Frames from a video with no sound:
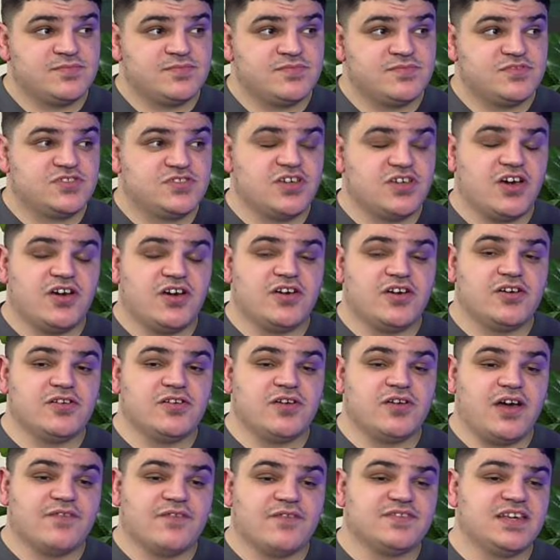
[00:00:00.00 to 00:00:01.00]
Mm-hmm.
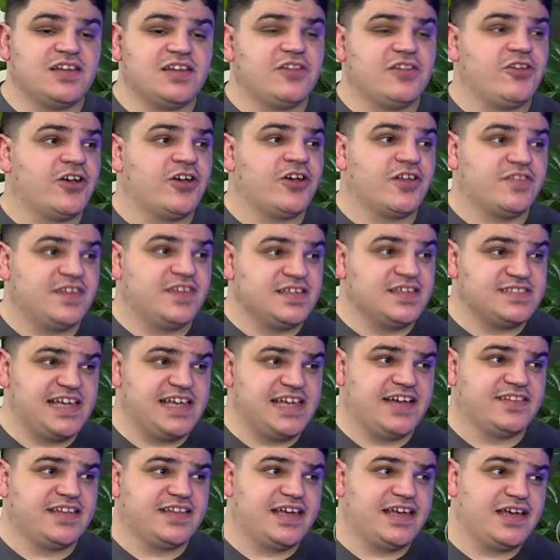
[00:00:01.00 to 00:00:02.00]
So I've seen a lot of things
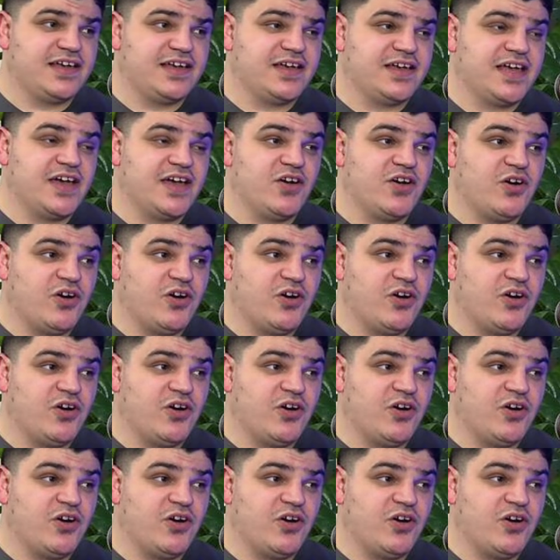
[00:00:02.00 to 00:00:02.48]
out there